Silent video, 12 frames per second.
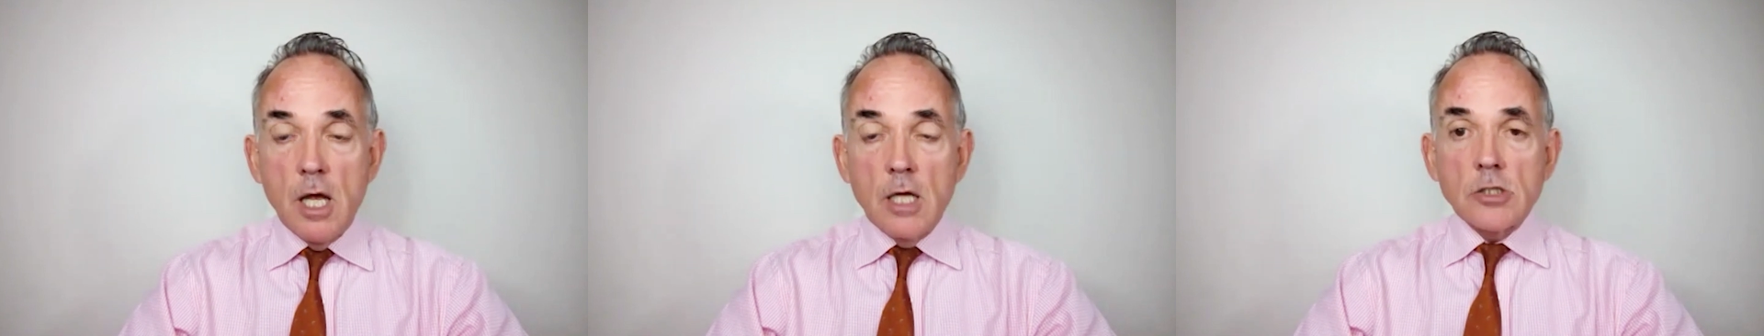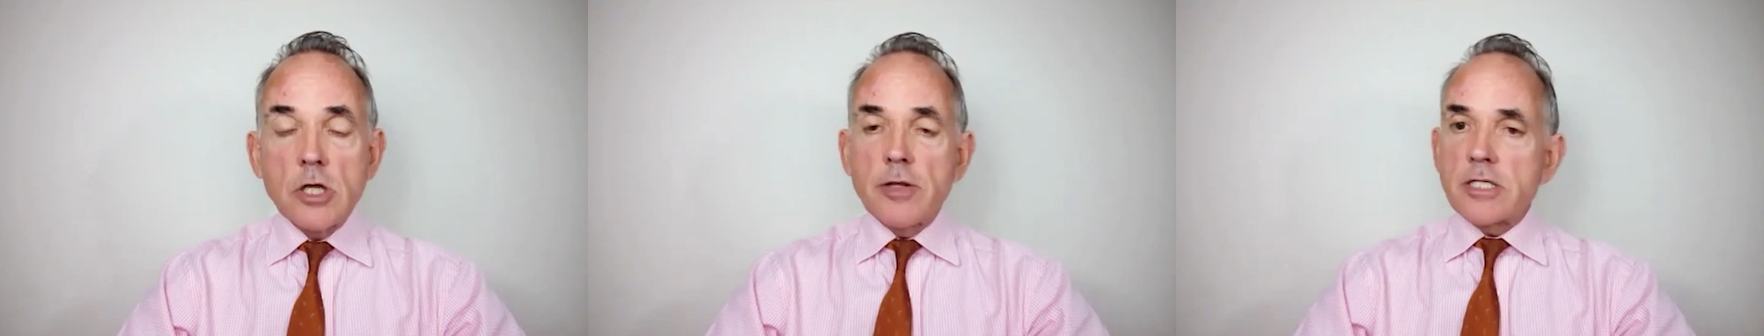
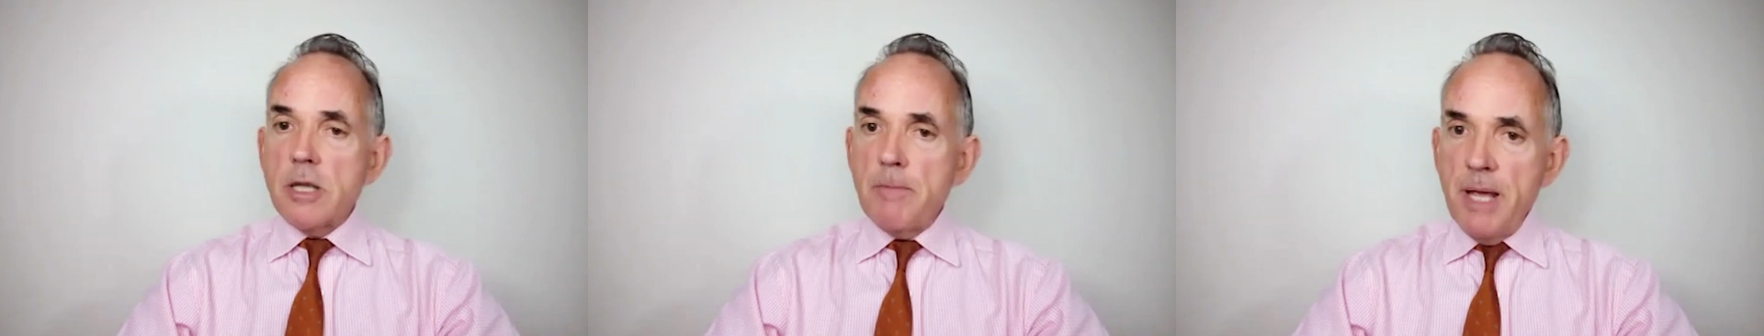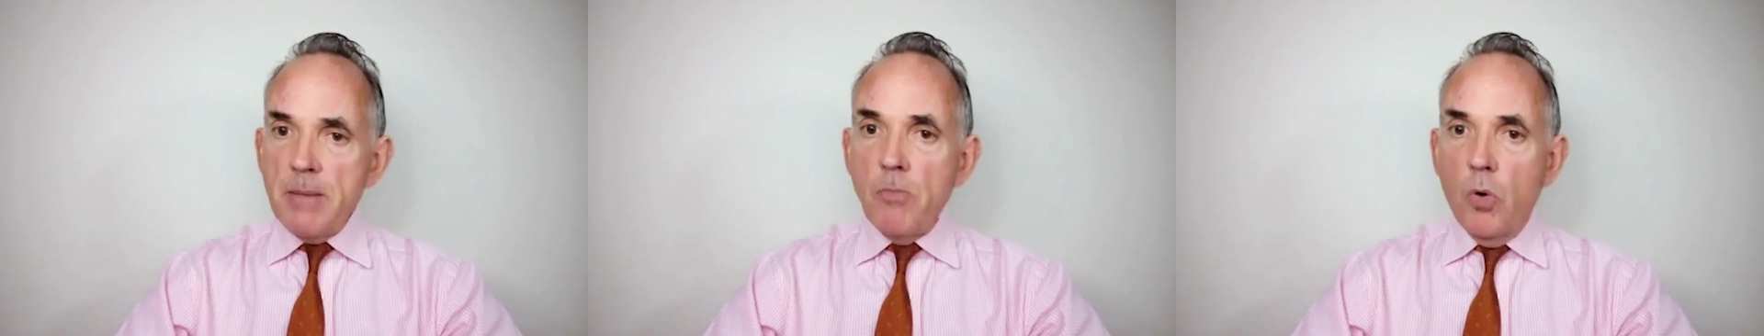So there's a
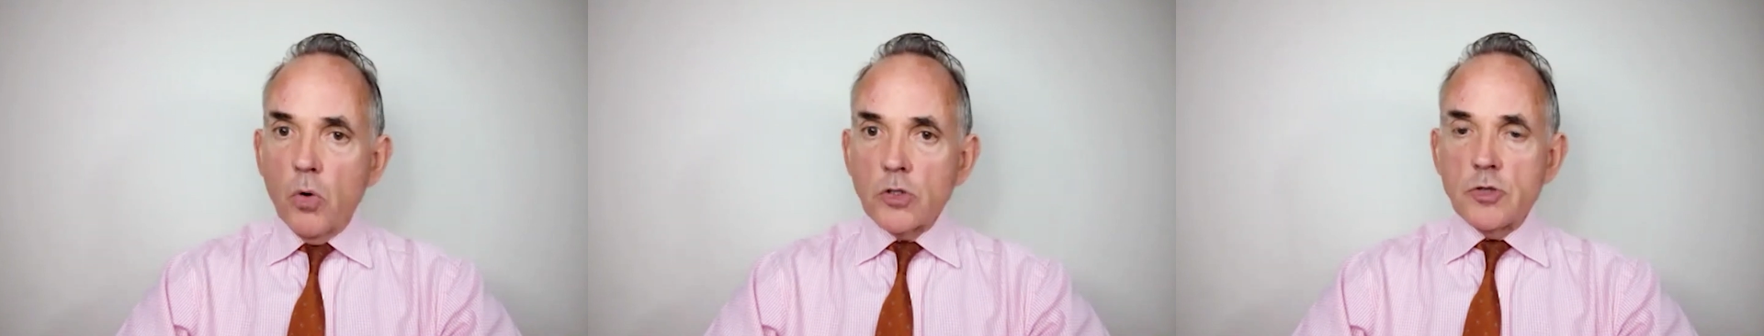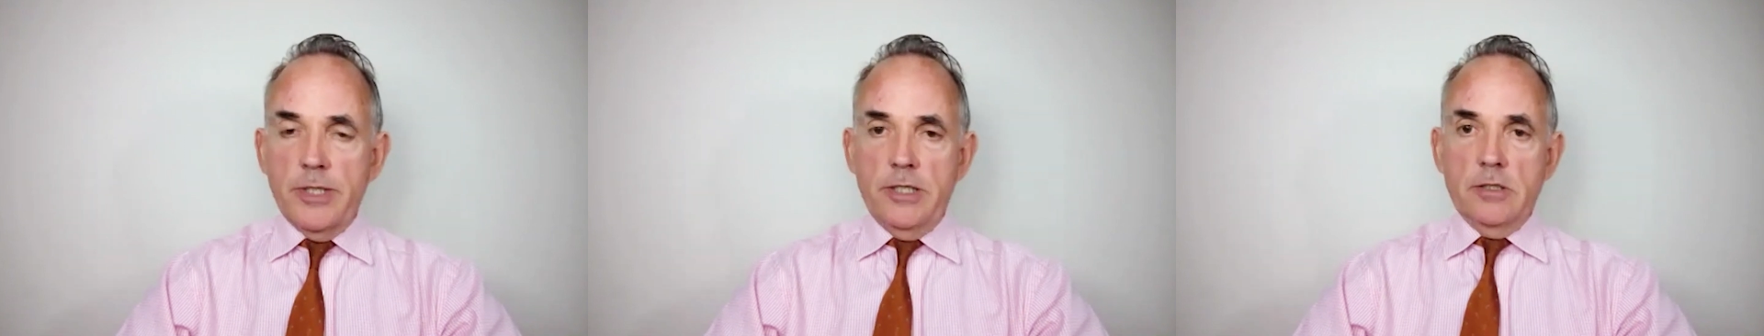bit more
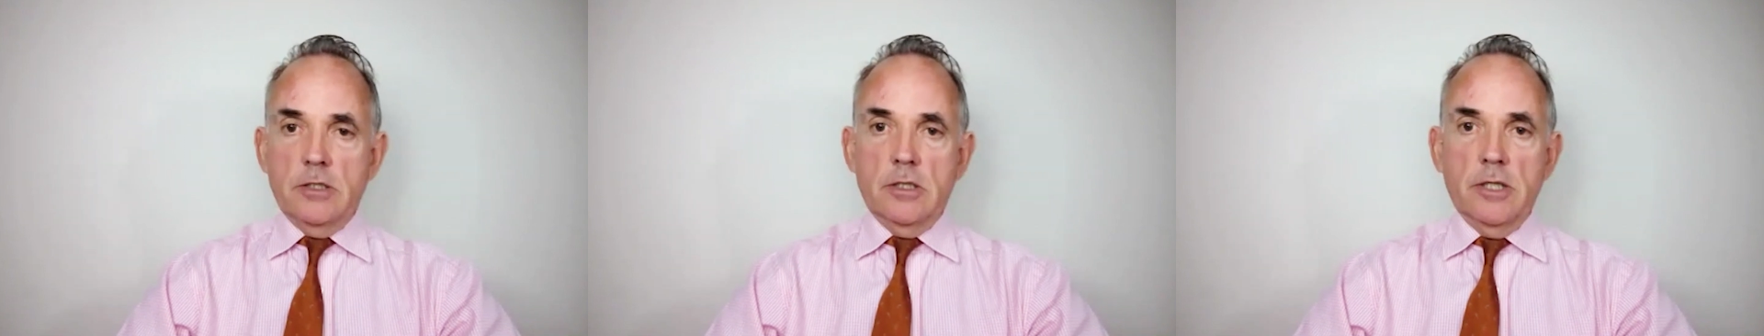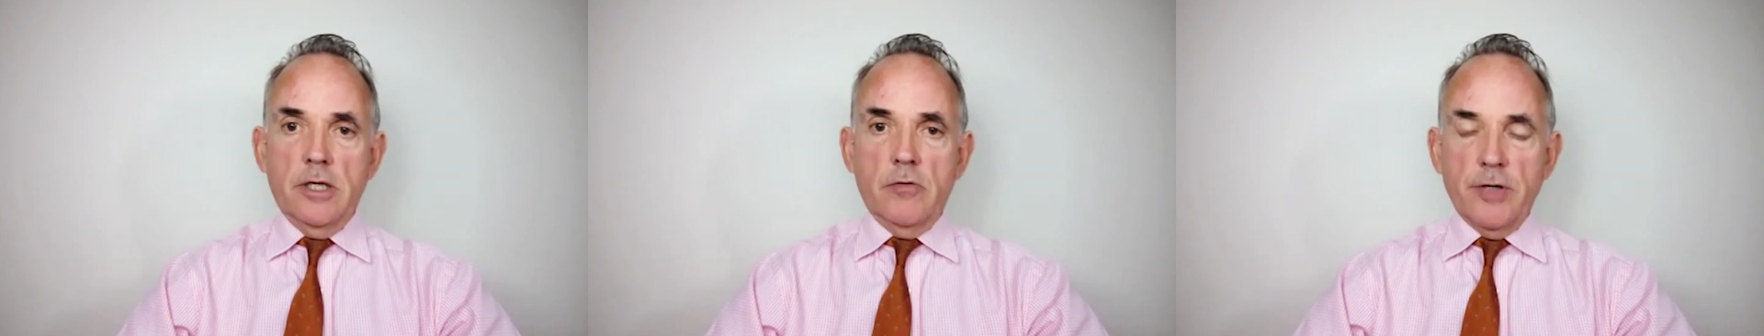to it than
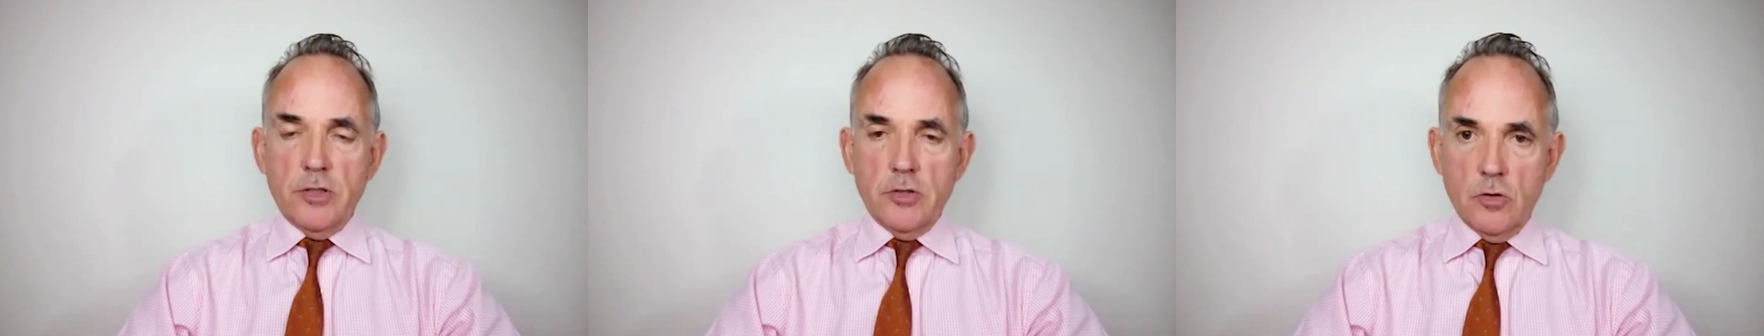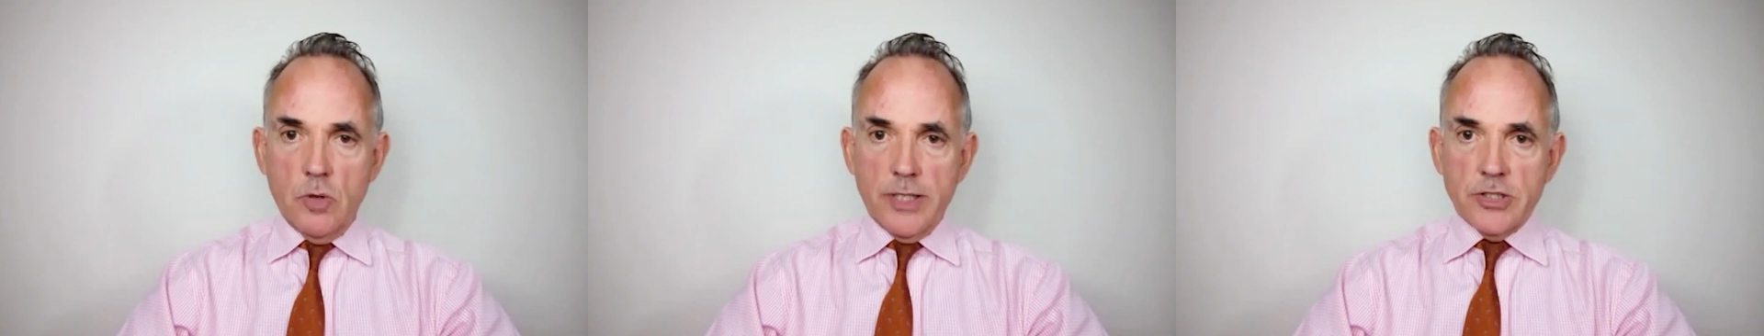the original
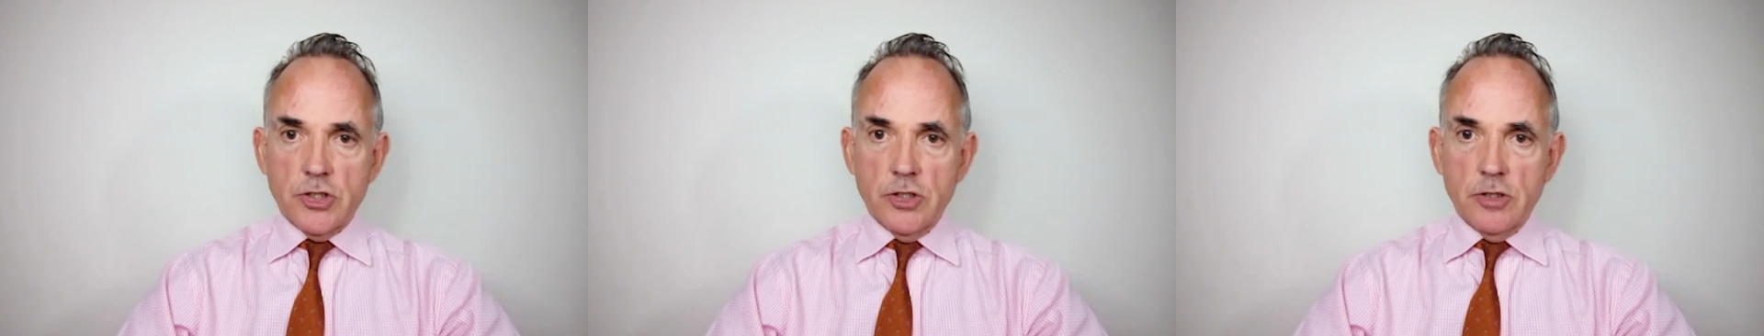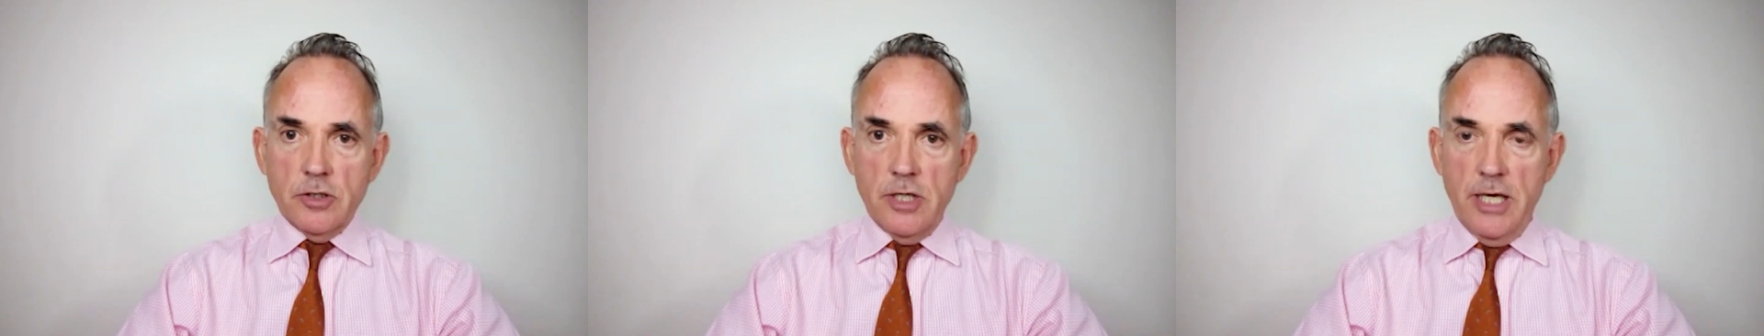
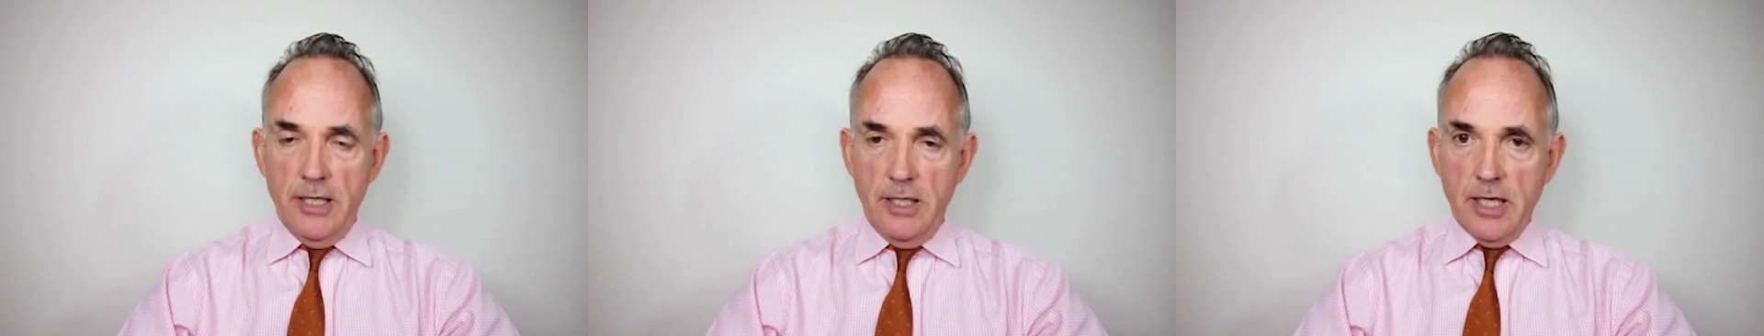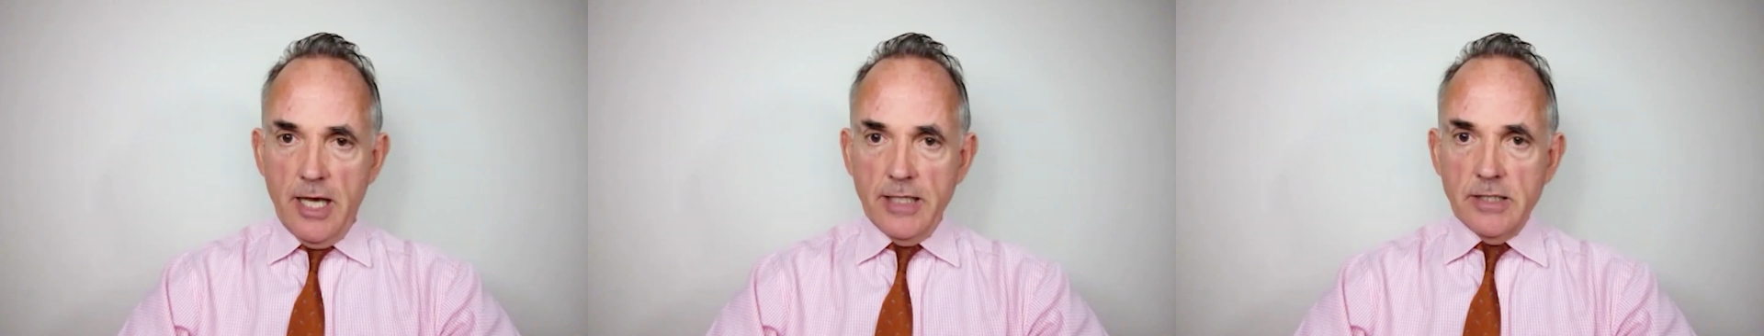question
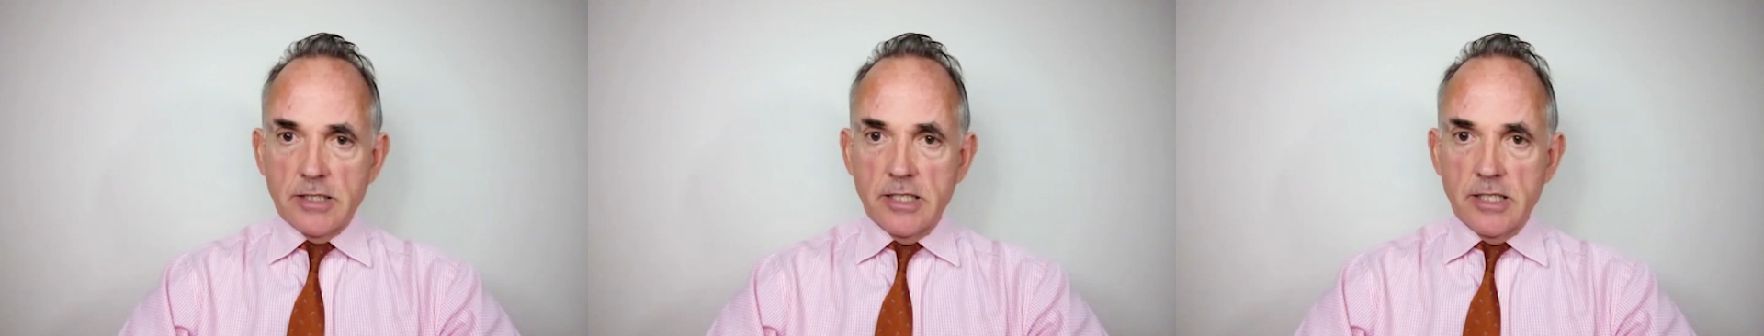indicates.